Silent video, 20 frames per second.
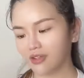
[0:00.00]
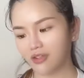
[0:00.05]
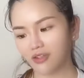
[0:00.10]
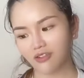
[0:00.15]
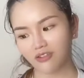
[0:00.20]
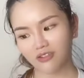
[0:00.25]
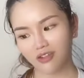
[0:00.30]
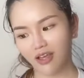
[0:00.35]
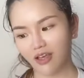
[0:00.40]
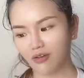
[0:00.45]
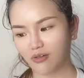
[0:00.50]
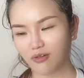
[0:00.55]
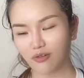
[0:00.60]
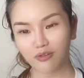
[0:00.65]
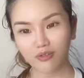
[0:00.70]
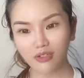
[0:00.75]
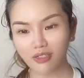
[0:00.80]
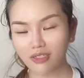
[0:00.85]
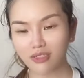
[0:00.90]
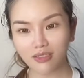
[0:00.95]
So how
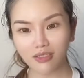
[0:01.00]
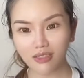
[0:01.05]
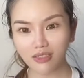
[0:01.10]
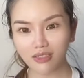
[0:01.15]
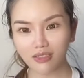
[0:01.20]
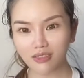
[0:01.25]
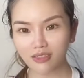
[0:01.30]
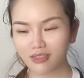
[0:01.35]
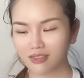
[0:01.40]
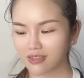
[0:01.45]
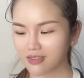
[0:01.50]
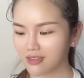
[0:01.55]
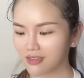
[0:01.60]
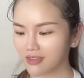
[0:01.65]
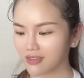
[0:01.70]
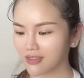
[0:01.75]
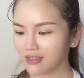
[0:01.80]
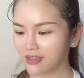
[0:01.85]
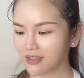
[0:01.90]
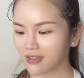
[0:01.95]
good is this?
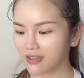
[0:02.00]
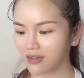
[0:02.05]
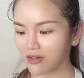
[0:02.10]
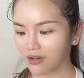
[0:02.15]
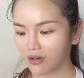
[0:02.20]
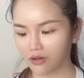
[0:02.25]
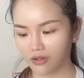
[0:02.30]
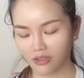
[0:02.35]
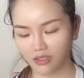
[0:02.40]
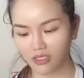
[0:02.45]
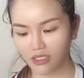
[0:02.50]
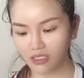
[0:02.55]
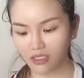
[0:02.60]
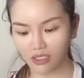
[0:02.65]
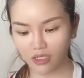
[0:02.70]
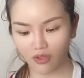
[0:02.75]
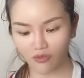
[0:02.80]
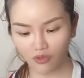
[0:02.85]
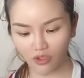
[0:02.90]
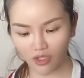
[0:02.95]
Oh, this,
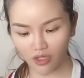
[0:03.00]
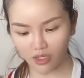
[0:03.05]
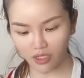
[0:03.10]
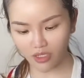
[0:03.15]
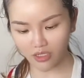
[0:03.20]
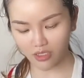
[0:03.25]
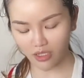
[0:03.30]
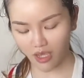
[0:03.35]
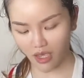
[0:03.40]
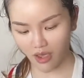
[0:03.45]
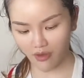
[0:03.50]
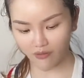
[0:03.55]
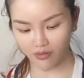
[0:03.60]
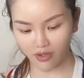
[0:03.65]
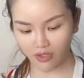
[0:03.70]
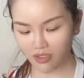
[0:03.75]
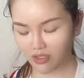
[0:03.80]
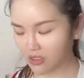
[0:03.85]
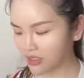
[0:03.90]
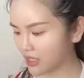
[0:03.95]
if you guys
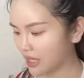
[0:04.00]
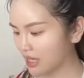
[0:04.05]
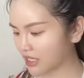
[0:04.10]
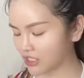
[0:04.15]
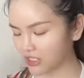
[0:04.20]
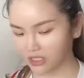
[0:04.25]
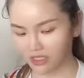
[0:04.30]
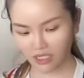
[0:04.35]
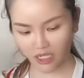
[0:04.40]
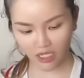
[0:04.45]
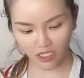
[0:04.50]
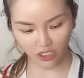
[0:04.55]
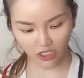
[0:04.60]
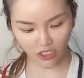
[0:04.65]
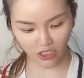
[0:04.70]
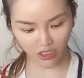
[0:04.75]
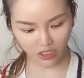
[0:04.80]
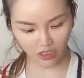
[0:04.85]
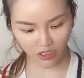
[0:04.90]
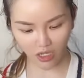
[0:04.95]
haven't actually touched
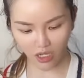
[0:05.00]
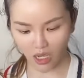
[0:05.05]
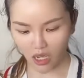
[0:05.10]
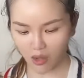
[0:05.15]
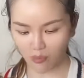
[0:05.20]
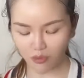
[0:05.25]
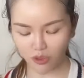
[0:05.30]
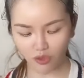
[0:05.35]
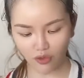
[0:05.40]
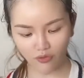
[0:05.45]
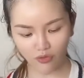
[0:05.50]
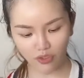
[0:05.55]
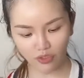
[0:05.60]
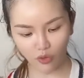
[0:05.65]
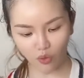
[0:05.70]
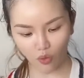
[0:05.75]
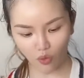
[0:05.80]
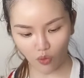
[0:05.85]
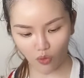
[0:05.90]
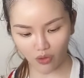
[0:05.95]
this, I'm not sure if it's
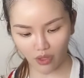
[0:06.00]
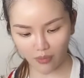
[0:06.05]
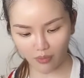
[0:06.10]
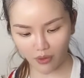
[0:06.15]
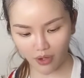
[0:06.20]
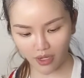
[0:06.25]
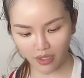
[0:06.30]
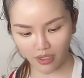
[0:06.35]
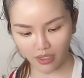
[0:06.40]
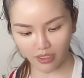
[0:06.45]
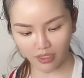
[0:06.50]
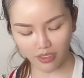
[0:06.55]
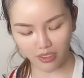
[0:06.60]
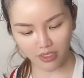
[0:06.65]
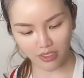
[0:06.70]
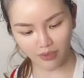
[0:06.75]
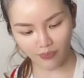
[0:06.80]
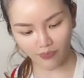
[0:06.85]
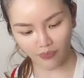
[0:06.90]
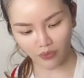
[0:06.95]
all their brand like
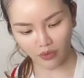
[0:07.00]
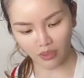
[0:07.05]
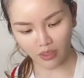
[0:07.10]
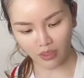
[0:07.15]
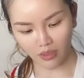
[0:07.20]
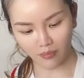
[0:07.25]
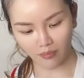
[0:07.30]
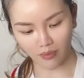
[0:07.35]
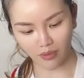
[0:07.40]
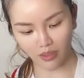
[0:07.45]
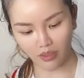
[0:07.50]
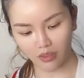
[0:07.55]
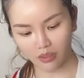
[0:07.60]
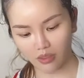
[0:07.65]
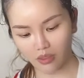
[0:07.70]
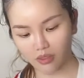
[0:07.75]
this, but